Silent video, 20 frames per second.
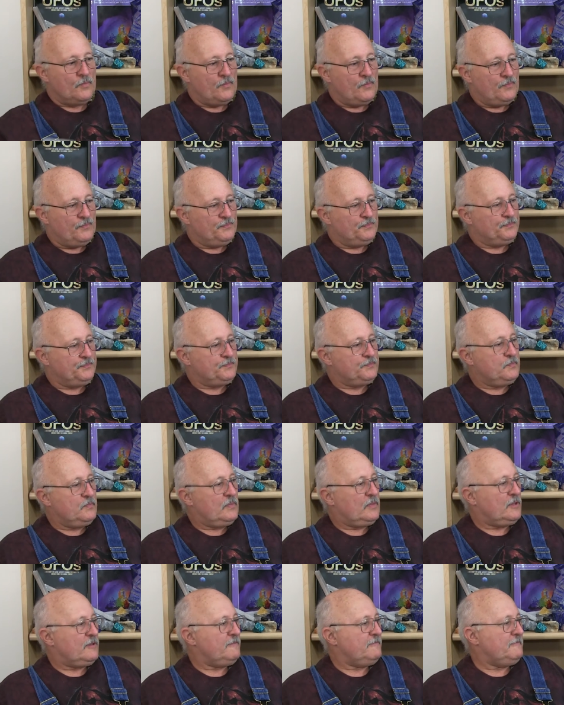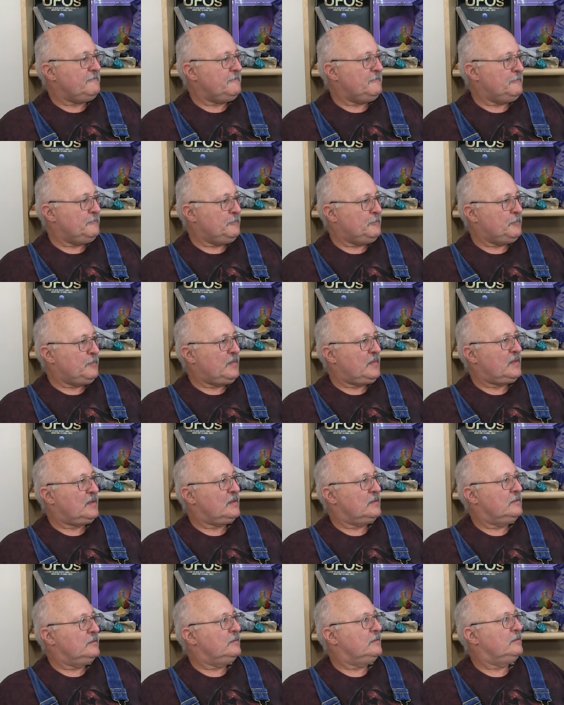
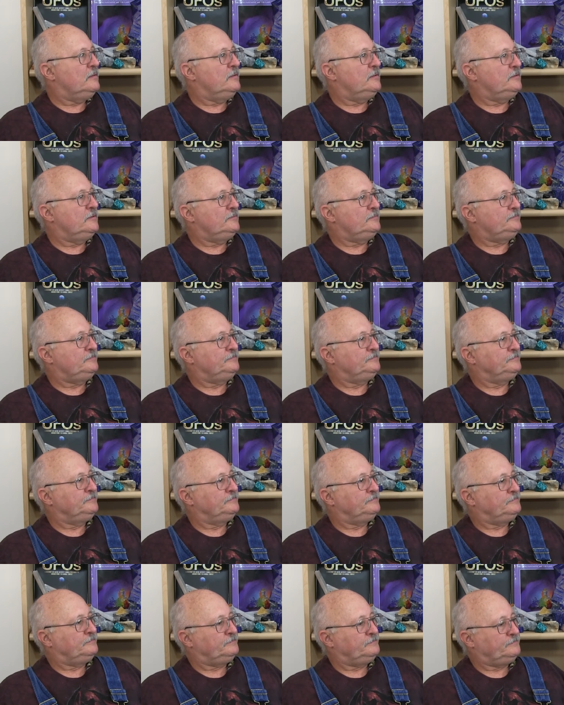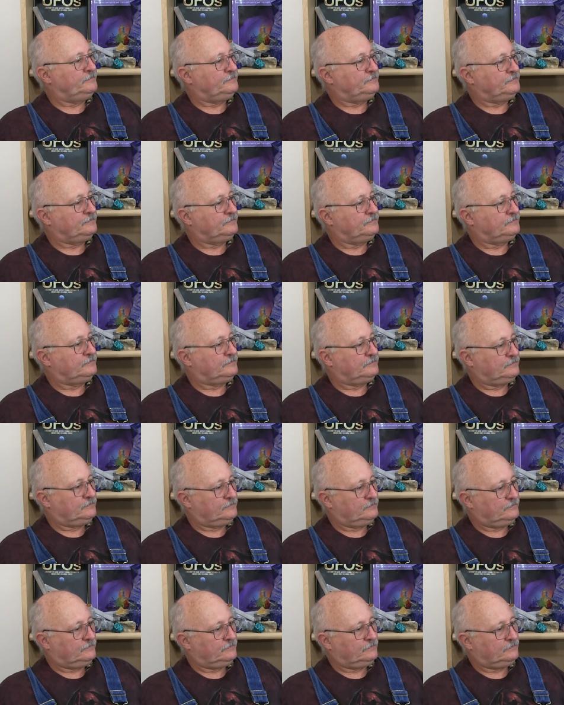
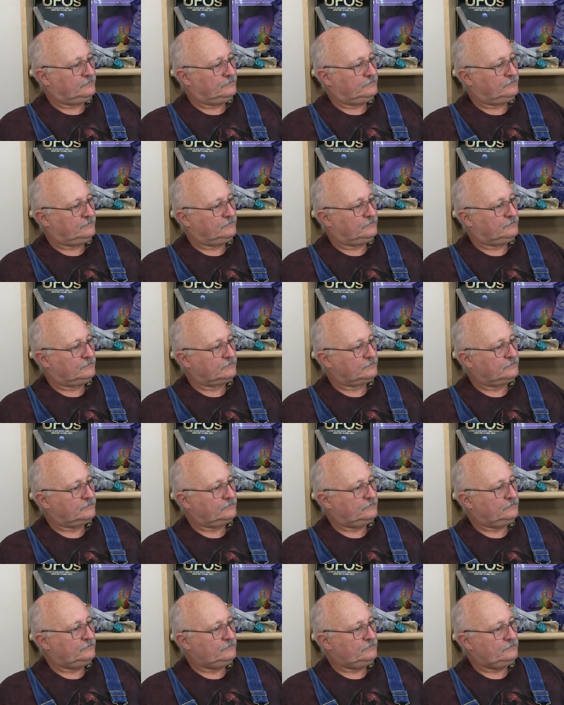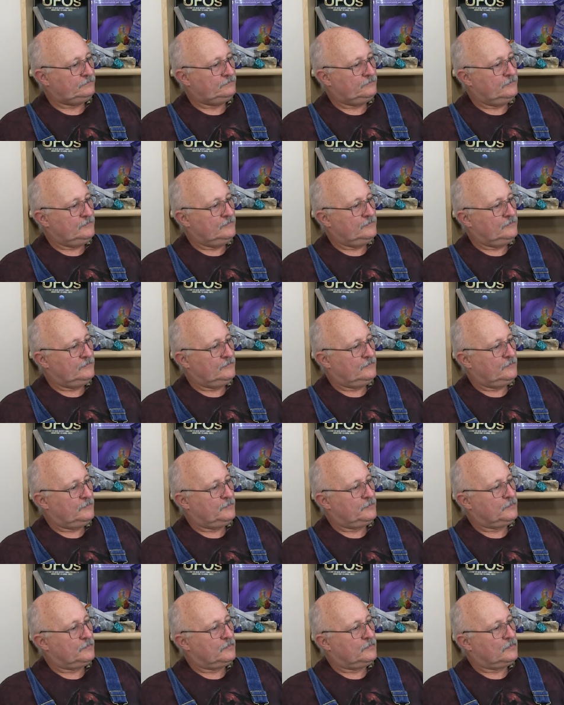
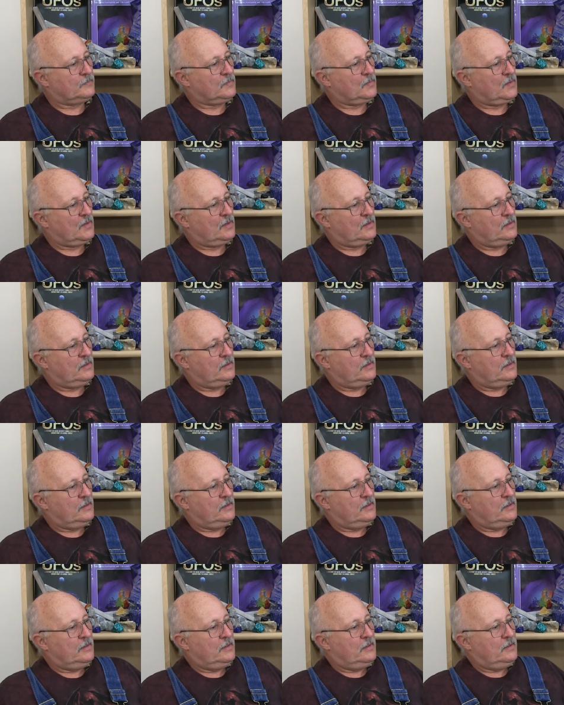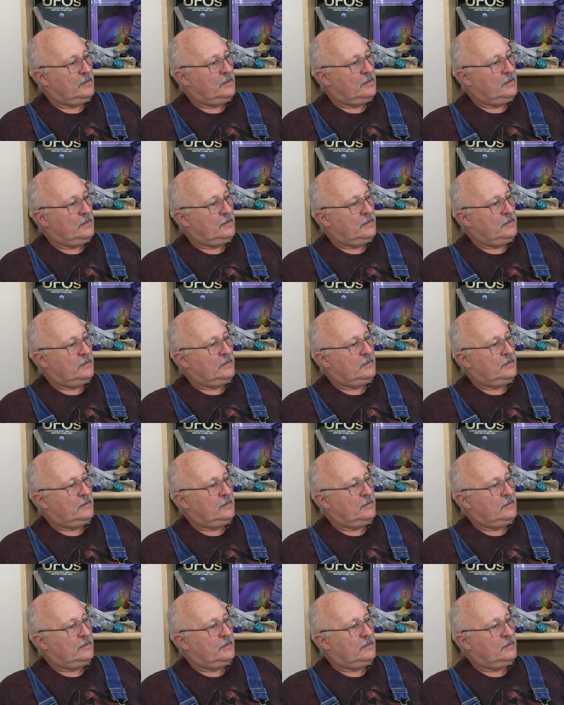Nobody speaks.